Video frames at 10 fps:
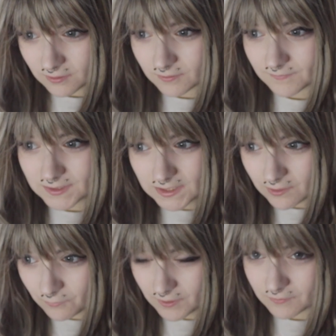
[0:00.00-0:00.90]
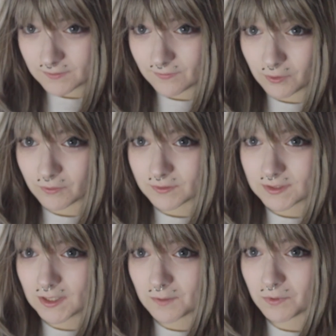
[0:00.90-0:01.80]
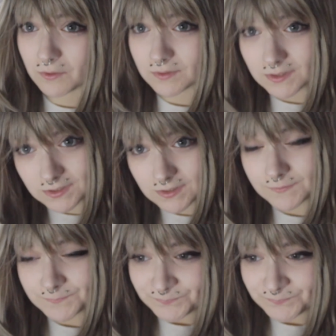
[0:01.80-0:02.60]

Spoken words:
have seen with those photos that I posted